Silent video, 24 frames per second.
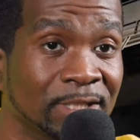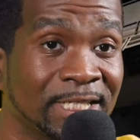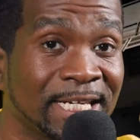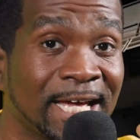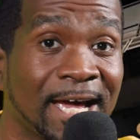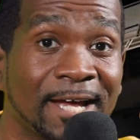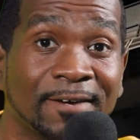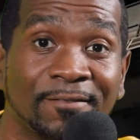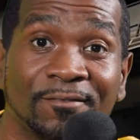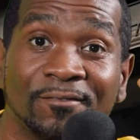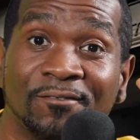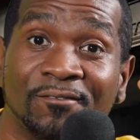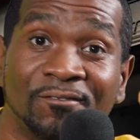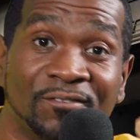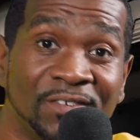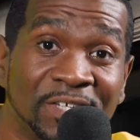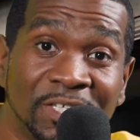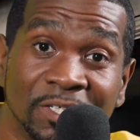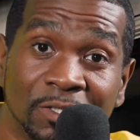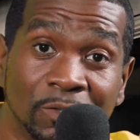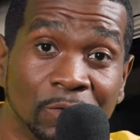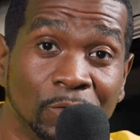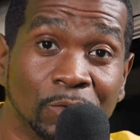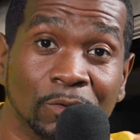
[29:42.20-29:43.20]
not
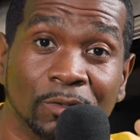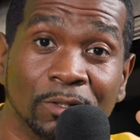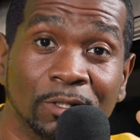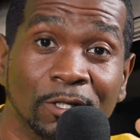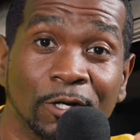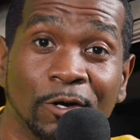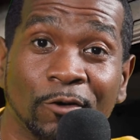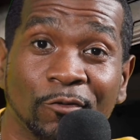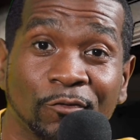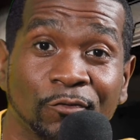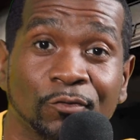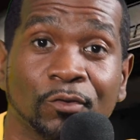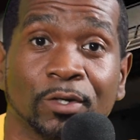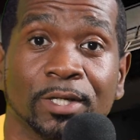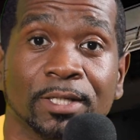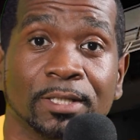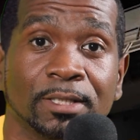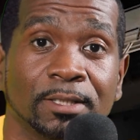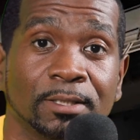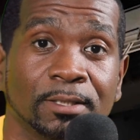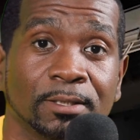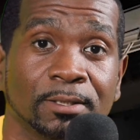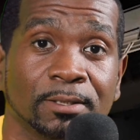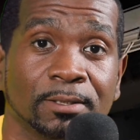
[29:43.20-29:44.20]
feel
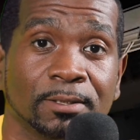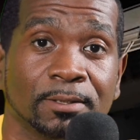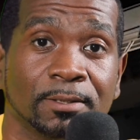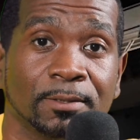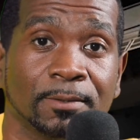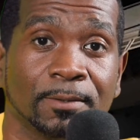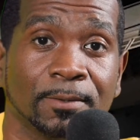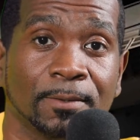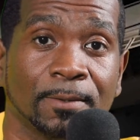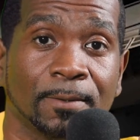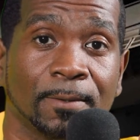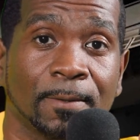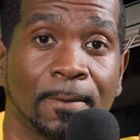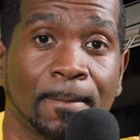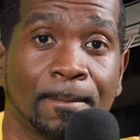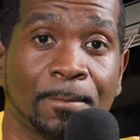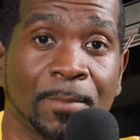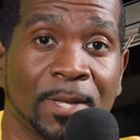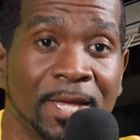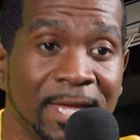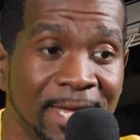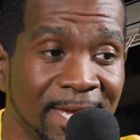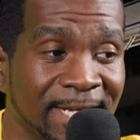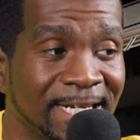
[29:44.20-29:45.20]
afraid.
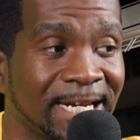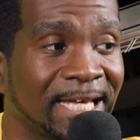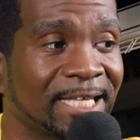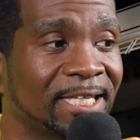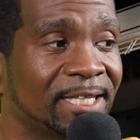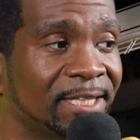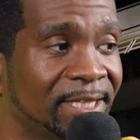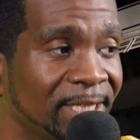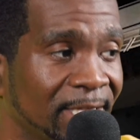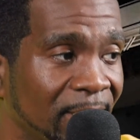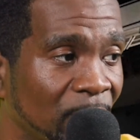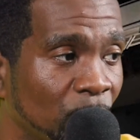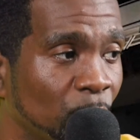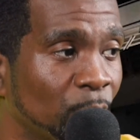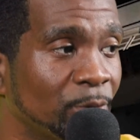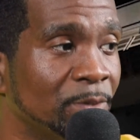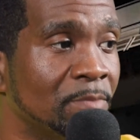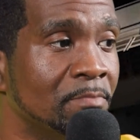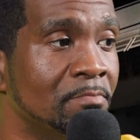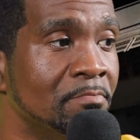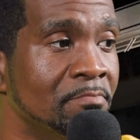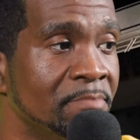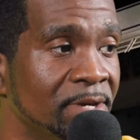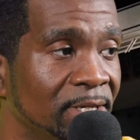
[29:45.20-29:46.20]
And I think we
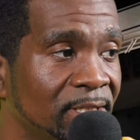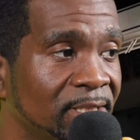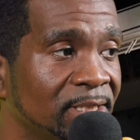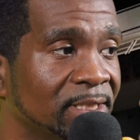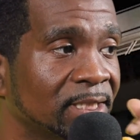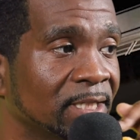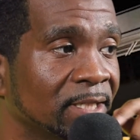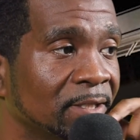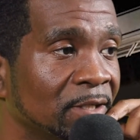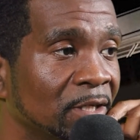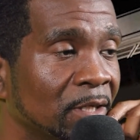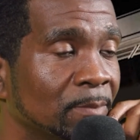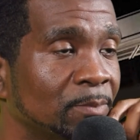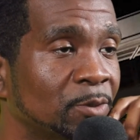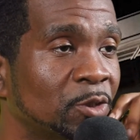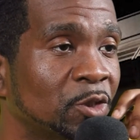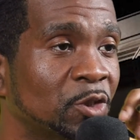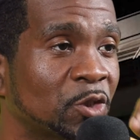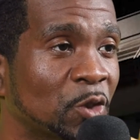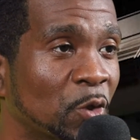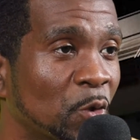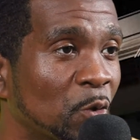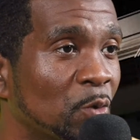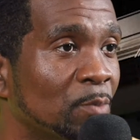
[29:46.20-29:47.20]
mix that up
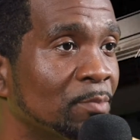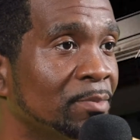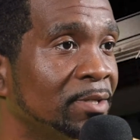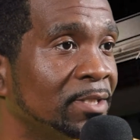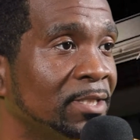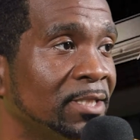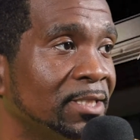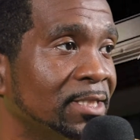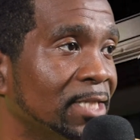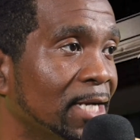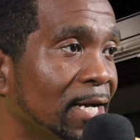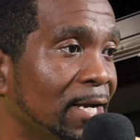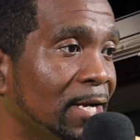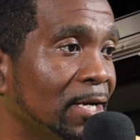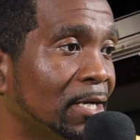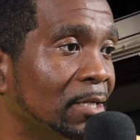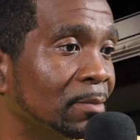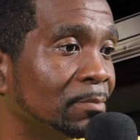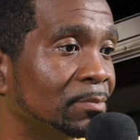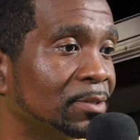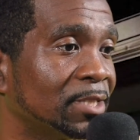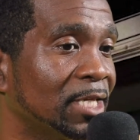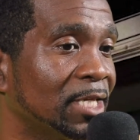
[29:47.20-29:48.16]
so many times